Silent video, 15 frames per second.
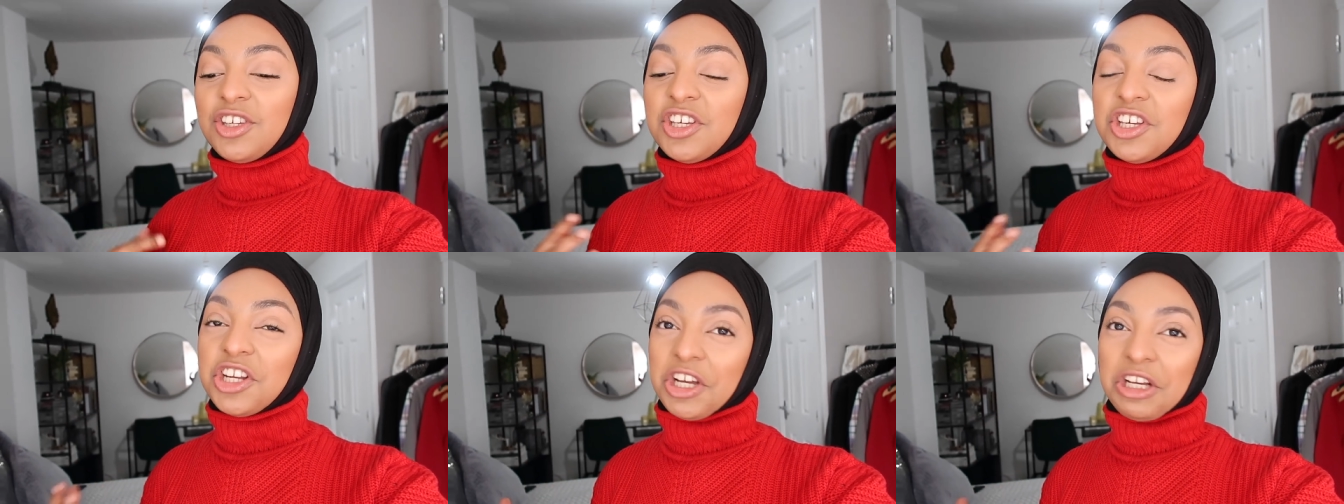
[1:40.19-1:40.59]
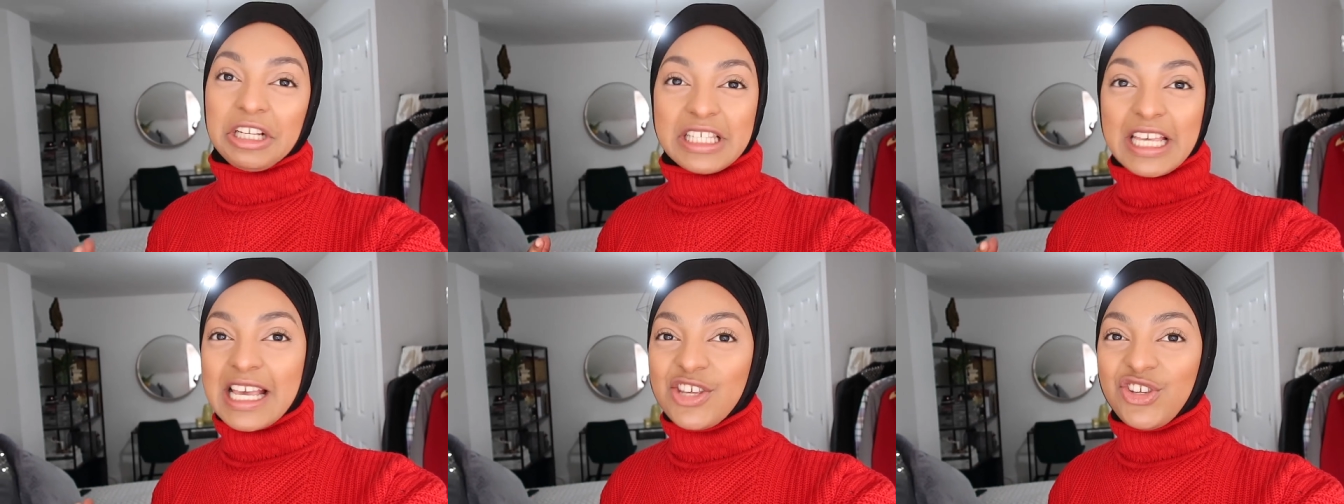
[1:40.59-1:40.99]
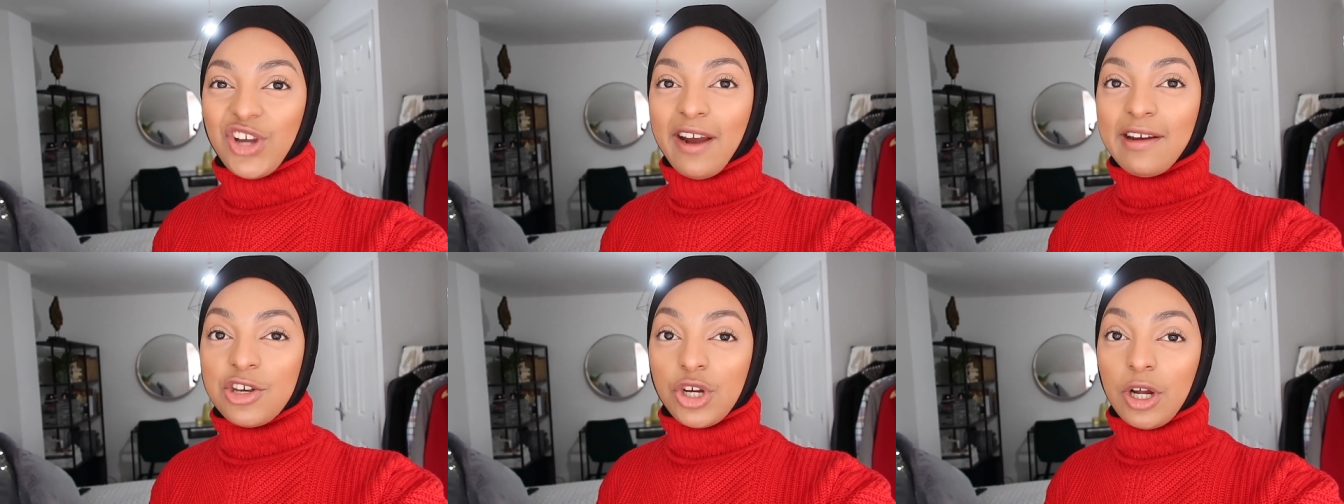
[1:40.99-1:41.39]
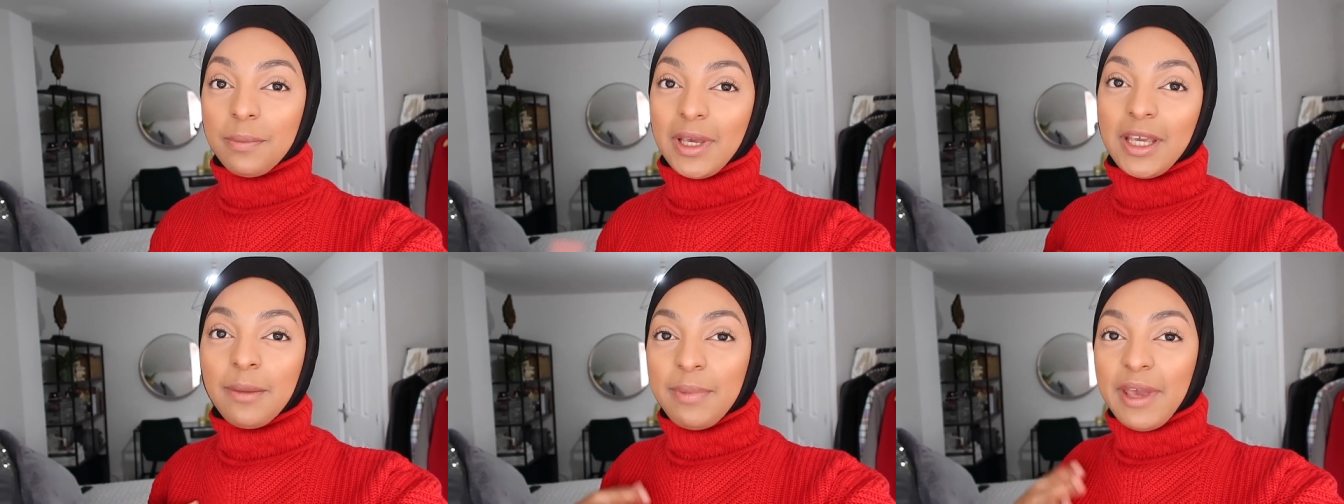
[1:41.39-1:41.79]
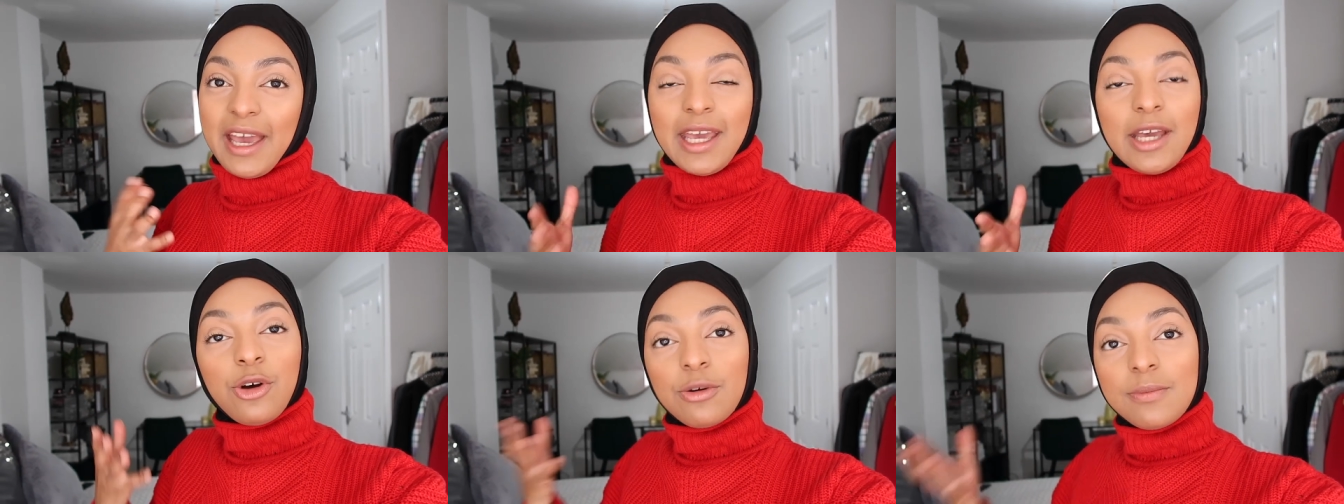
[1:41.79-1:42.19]
you know, because it is charity shop, it could be a
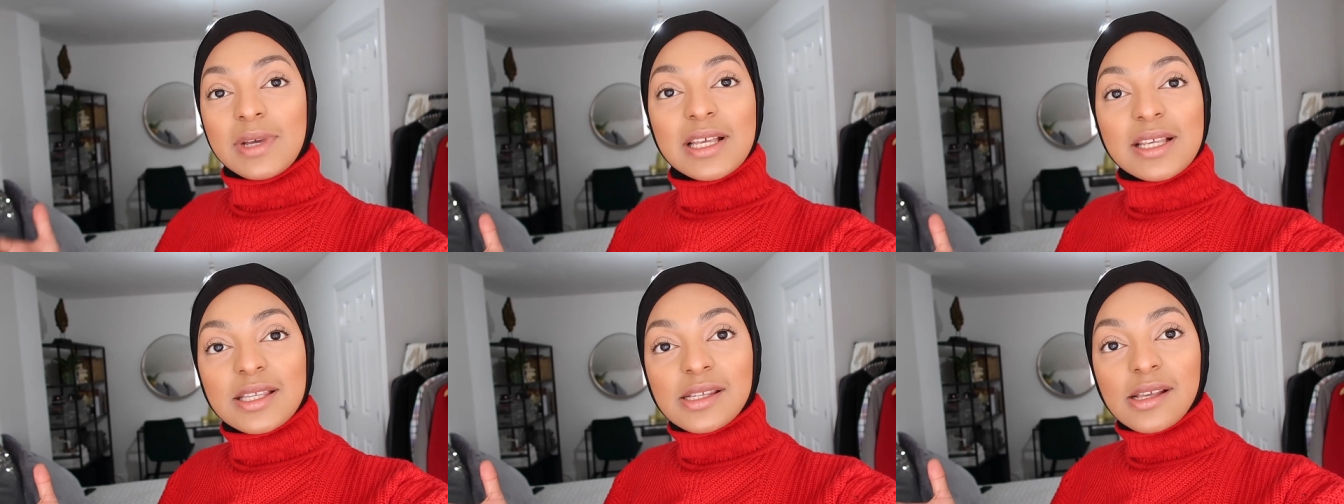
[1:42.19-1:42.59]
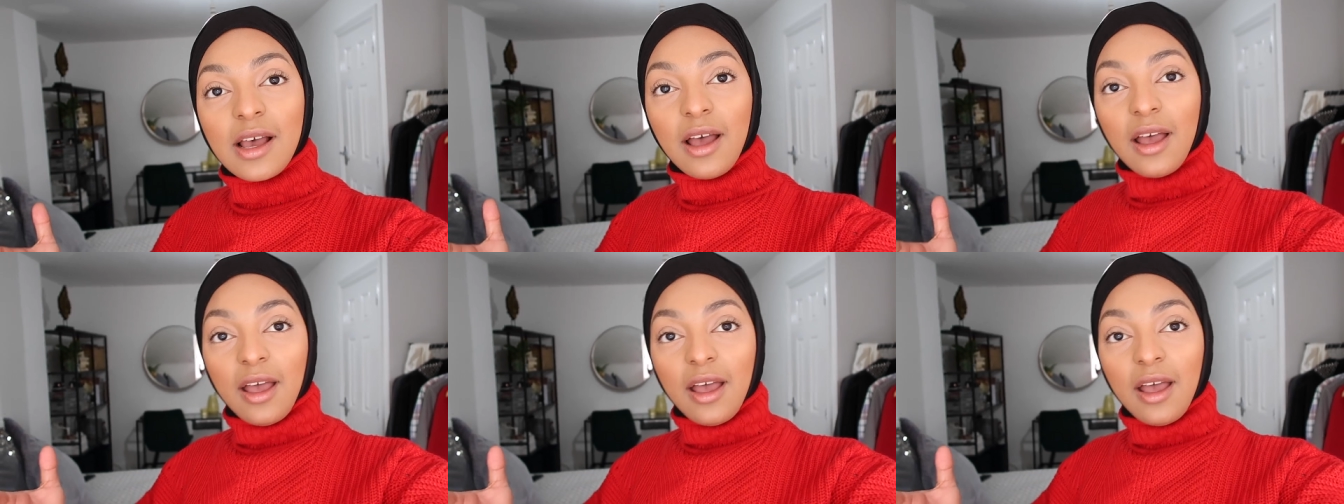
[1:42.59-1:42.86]
hit or a miss.